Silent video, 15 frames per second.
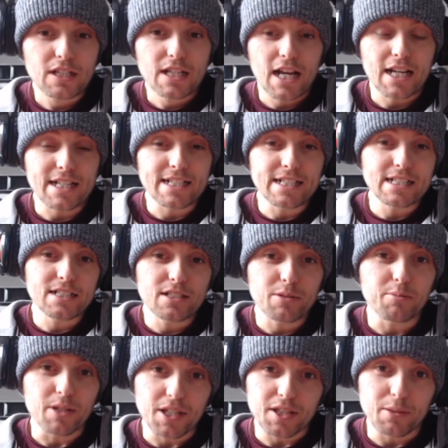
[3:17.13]
and I need to
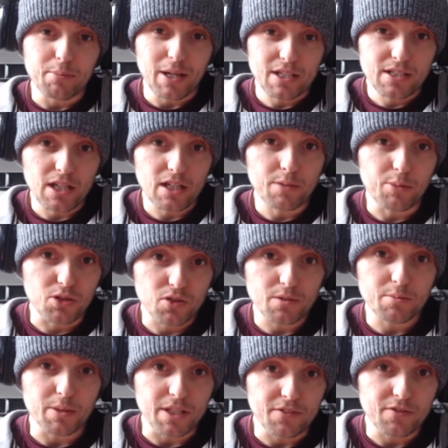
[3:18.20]
be the best that I could possibly
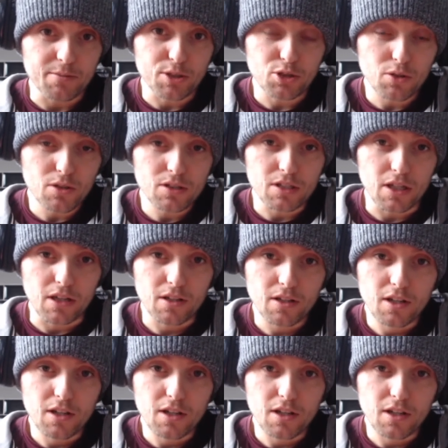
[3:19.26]
be for my daughter.